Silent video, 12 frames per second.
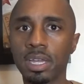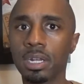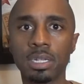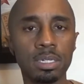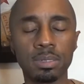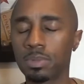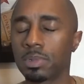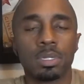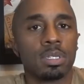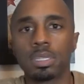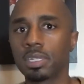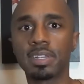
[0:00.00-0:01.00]
there to,
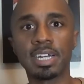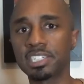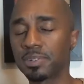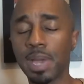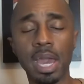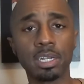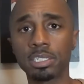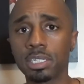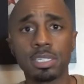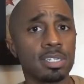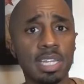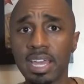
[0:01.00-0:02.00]
they're not your
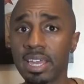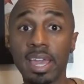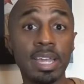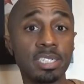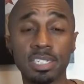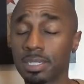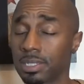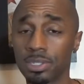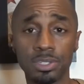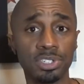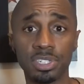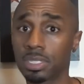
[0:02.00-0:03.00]
managers, they're not your agents.
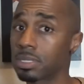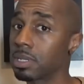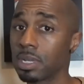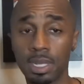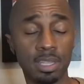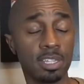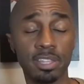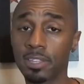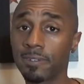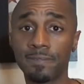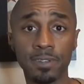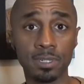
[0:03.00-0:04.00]
You just, they're
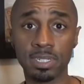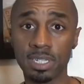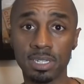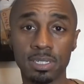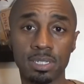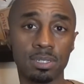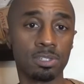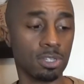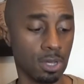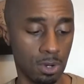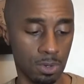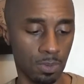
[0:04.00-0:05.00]
there to fill seats.
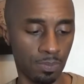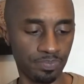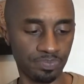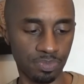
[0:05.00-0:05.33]
So